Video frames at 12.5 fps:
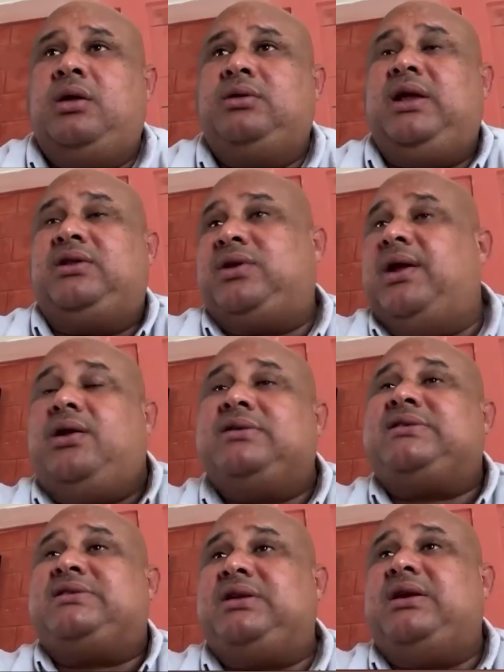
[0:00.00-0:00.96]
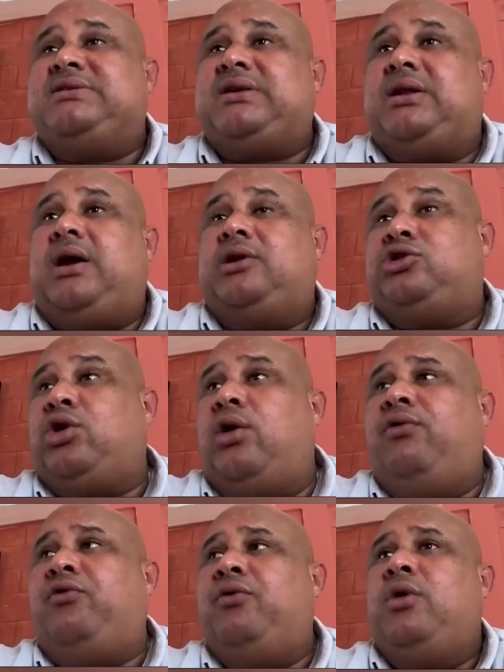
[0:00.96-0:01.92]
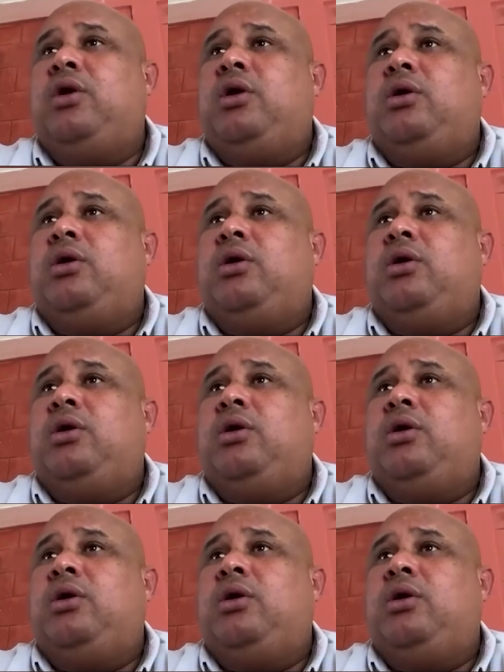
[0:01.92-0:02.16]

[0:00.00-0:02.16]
They tell us things that are tough.